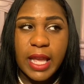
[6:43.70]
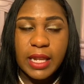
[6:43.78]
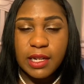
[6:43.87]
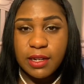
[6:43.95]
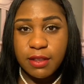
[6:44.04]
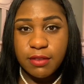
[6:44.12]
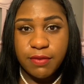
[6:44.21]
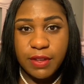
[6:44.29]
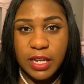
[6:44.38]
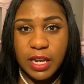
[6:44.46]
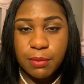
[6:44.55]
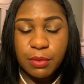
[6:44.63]
in another
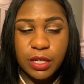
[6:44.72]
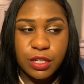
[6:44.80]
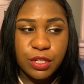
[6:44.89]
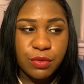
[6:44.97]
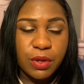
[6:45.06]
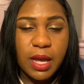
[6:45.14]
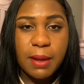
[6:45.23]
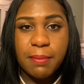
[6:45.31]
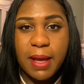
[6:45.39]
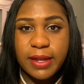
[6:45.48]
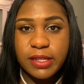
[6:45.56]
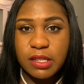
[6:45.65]
video. I'm gonna do an
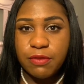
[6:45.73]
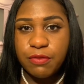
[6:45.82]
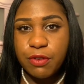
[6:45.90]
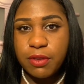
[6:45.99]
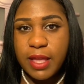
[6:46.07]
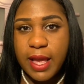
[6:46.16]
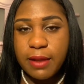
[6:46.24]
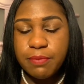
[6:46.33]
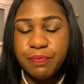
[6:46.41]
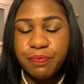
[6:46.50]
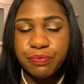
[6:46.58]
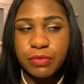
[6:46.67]
unboxing for that
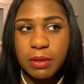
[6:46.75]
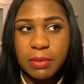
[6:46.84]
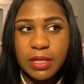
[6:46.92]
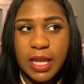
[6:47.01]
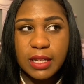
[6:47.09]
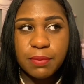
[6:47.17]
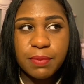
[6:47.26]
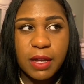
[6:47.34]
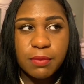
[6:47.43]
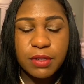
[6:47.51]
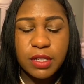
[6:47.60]
Medela pump.